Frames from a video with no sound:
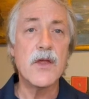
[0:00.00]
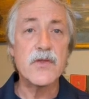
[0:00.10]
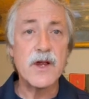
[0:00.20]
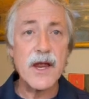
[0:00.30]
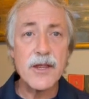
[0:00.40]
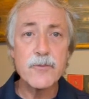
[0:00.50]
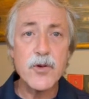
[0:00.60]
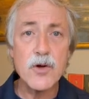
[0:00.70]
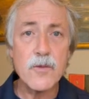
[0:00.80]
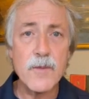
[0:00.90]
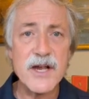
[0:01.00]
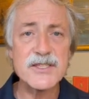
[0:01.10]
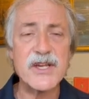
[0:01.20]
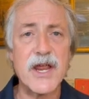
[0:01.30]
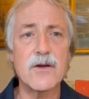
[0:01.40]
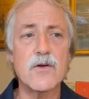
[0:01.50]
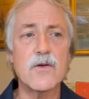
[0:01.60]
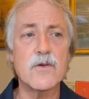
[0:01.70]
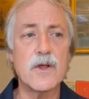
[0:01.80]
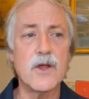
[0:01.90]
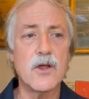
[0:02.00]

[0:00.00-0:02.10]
that I can put on my channel